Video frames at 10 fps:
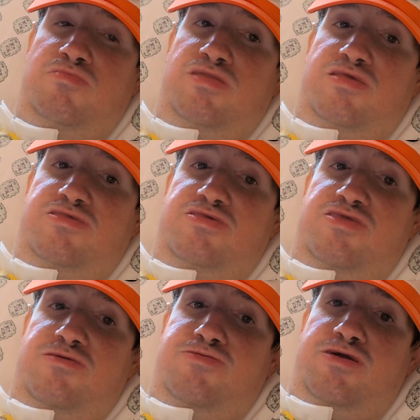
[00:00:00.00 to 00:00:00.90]
We need to
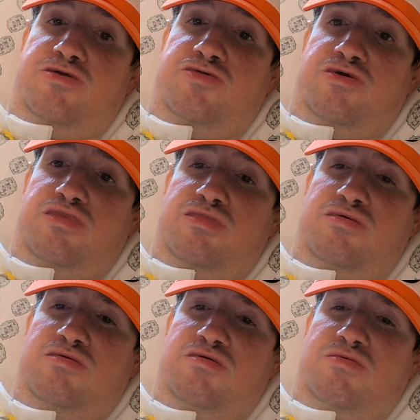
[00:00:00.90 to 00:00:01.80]
stay patient.
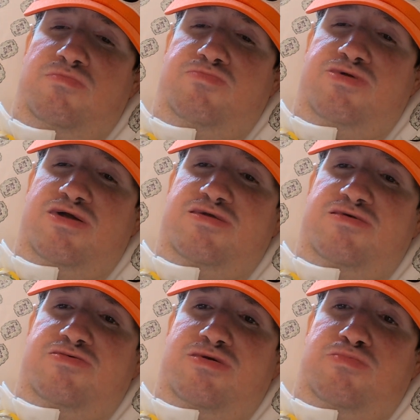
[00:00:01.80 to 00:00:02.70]

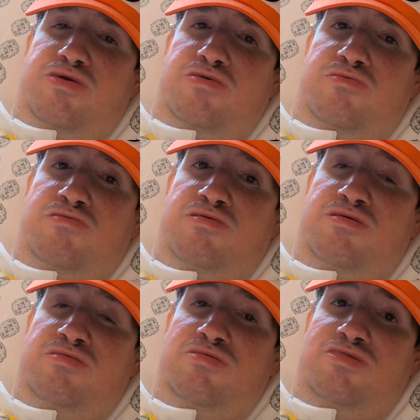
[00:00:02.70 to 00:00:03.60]
Technically, we are
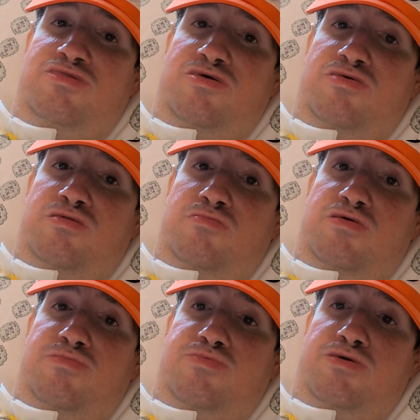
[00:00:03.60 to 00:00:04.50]
still in a
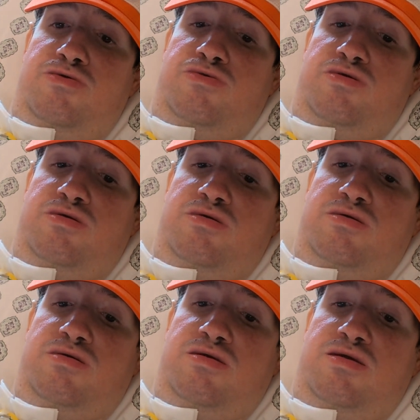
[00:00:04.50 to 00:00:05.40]
rebuild,
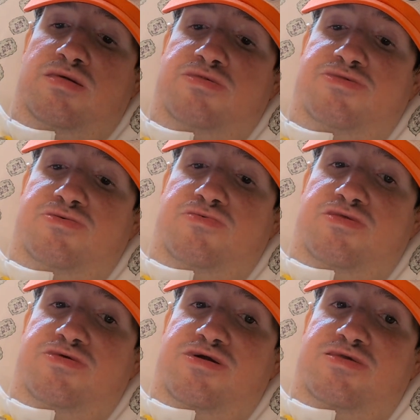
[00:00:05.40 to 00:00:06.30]
and it's still
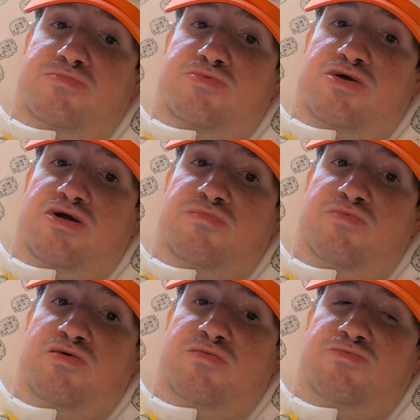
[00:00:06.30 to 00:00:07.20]
going to take some
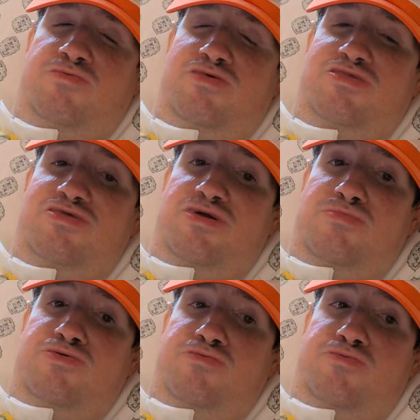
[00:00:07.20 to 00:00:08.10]
time for this
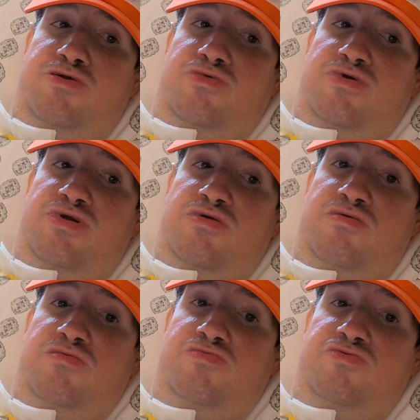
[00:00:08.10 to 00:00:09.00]
team to
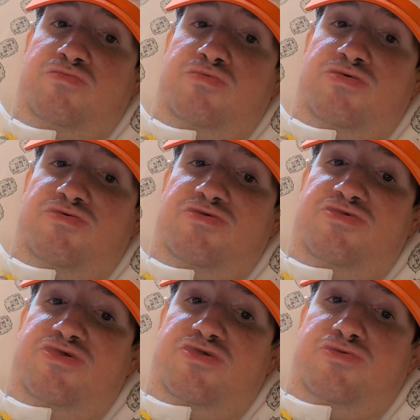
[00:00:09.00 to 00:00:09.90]
really
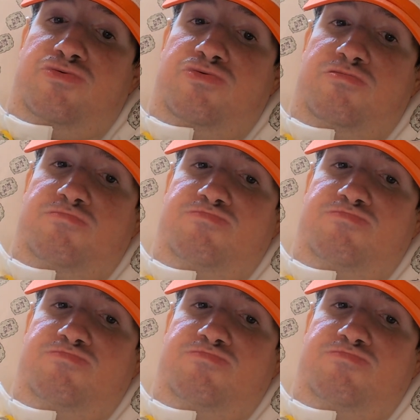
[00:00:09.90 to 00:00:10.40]
sizzle.